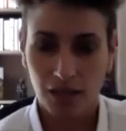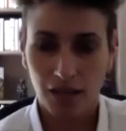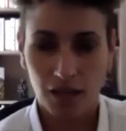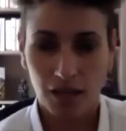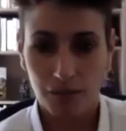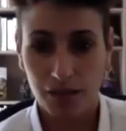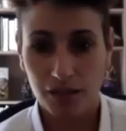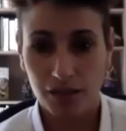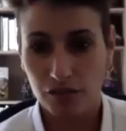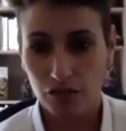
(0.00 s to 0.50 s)

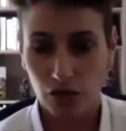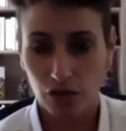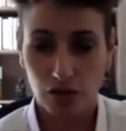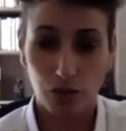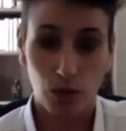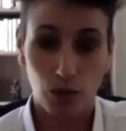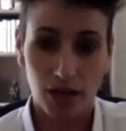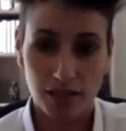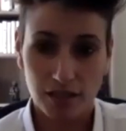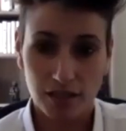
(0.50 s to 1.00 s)
is sort
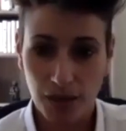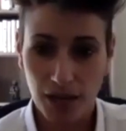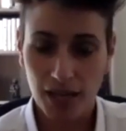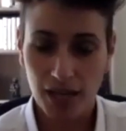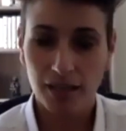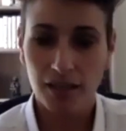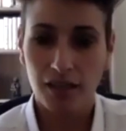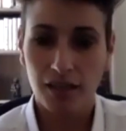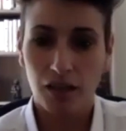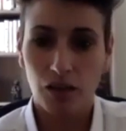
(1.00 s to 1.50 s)
of
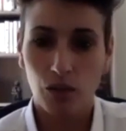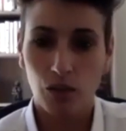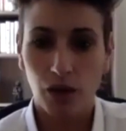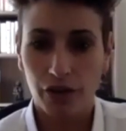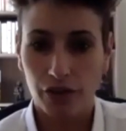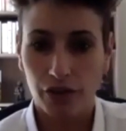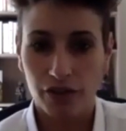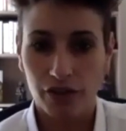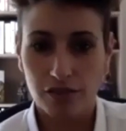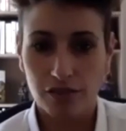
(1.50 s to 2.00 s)
widespread,
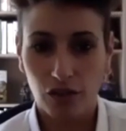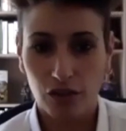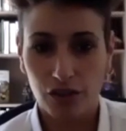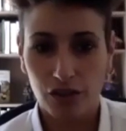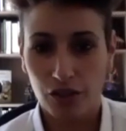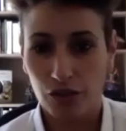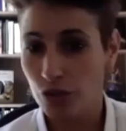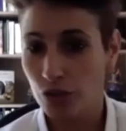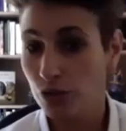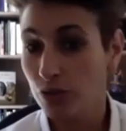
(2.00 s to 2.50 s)
whether it's
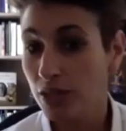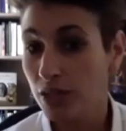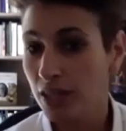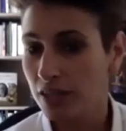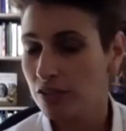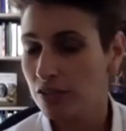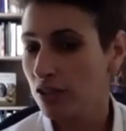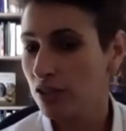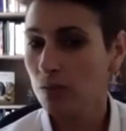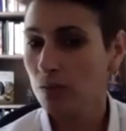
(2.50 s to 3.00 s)

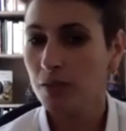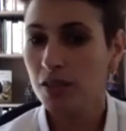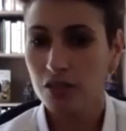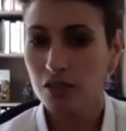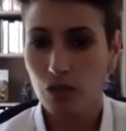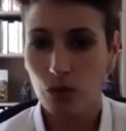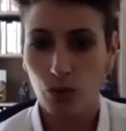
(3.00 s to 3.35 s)
unique to humans,